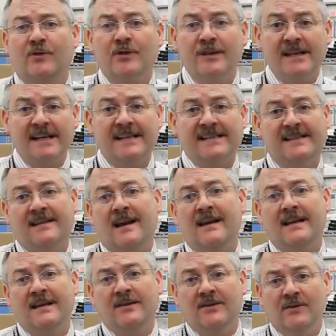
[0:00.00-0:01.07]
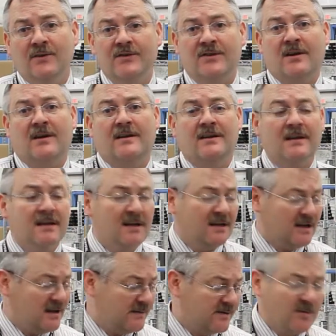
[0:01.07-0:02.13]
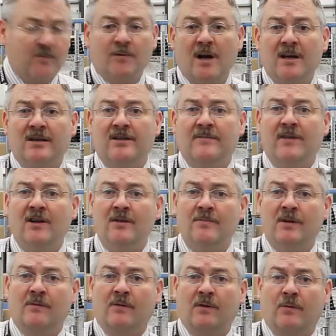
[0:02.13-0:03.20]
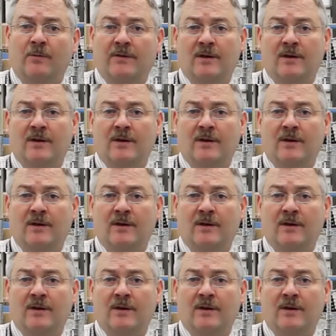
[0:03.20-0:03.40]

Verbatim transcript: really exciting news on uh, some product development we're,